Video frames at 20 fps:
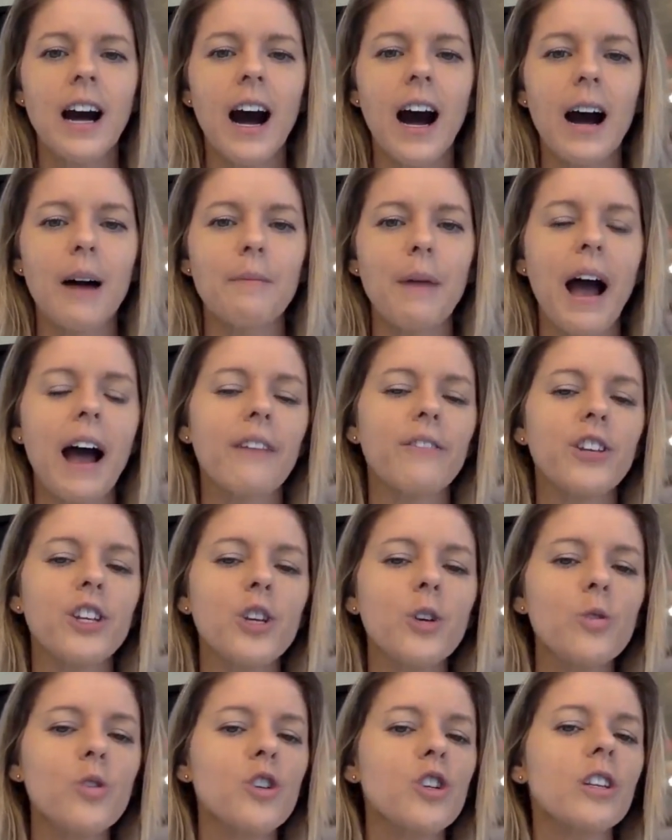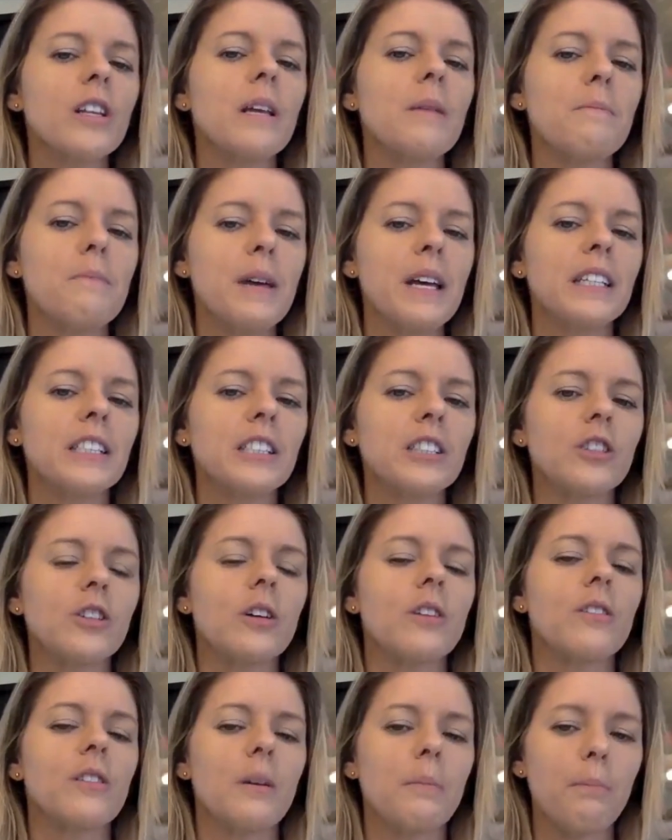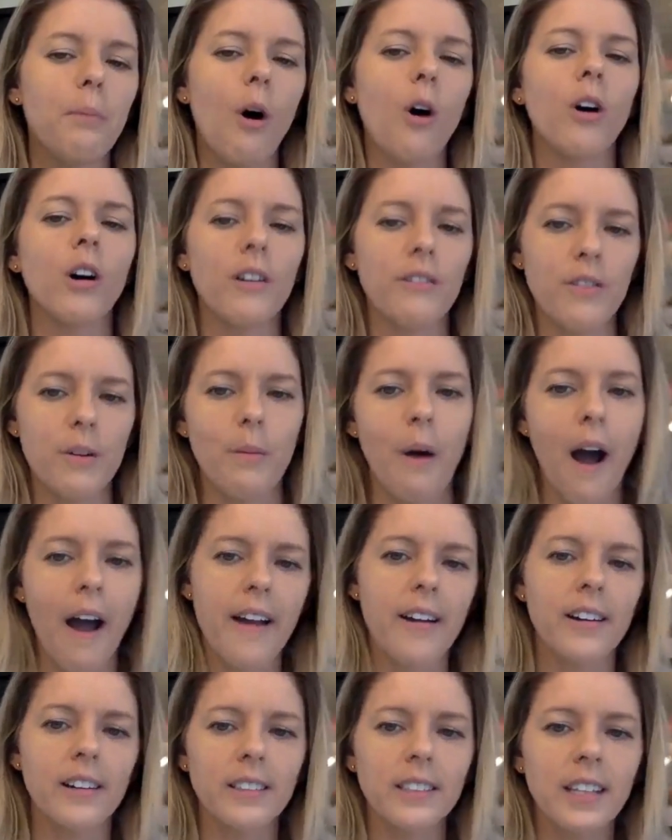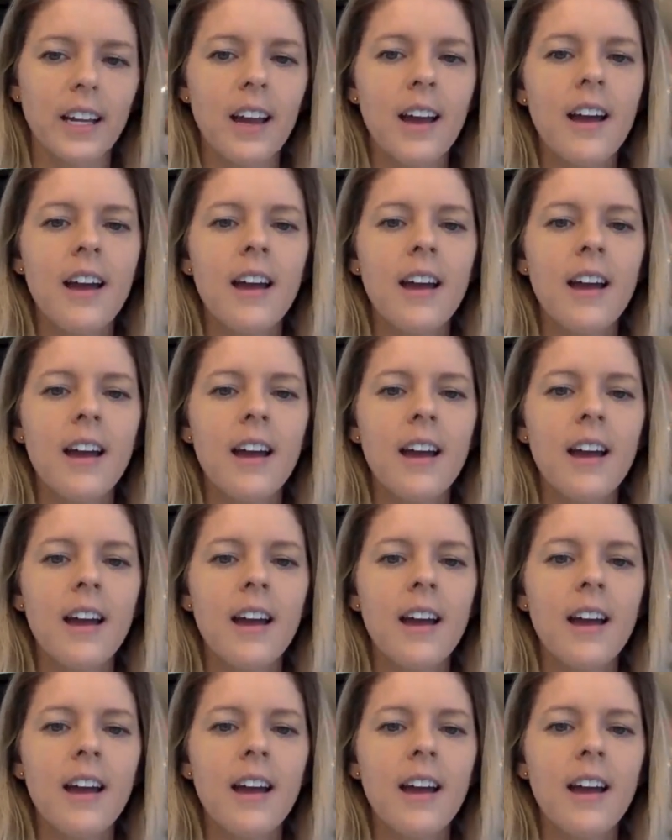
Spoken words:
have usually missed the bulk of the buyers.